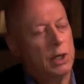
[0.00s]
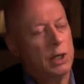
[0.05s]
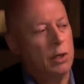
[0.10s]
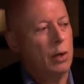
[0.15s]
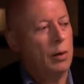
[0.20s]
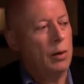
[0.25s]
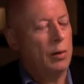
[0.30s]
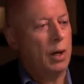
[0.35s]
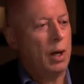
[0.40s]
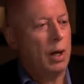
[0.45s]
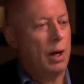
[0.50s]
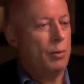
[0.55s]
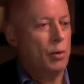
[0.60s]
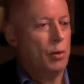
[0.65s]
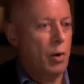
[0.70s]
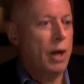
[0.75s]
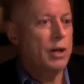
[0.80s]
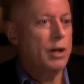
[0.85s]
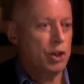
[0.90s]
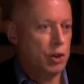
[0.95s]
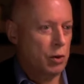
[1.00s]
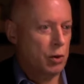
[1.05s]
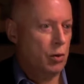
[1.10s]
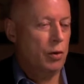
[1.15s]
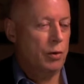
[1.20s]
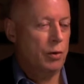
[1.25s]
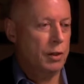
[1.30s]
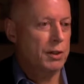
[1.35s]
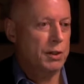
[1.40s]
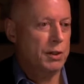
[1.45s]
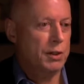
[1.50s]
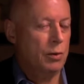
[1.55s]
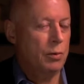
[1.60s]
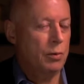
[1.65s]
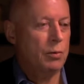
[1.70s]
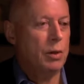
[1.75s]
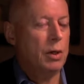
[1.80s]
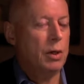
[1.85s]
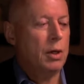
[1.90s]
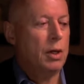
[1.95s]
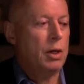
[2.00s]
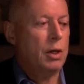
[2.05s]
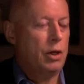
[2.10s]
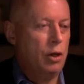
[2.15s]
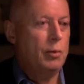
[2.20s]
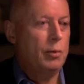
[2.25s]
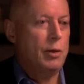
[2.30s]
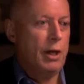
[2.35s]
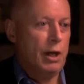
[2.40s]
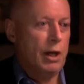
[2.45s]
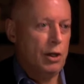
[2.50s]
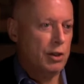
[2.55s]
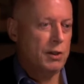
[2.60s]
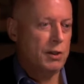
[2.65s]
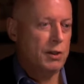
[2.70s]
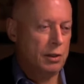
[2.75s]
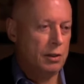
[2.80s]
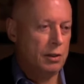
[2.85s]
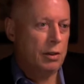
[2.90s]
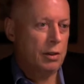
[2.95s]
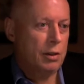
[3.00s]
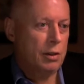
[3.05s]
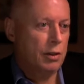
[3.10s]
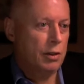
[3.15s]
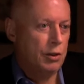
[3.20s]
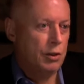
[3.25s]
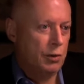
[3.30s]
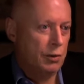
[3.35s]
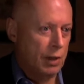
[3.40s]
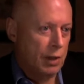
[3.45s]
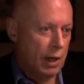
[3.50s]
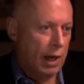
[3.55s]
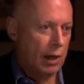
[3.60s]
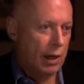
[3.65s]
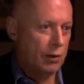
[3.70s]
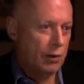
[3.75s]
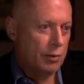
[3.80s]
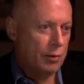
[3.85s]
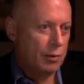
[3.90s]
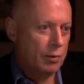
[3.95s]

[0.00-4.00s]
dead. I'm quite sure there's no human agency that can do that.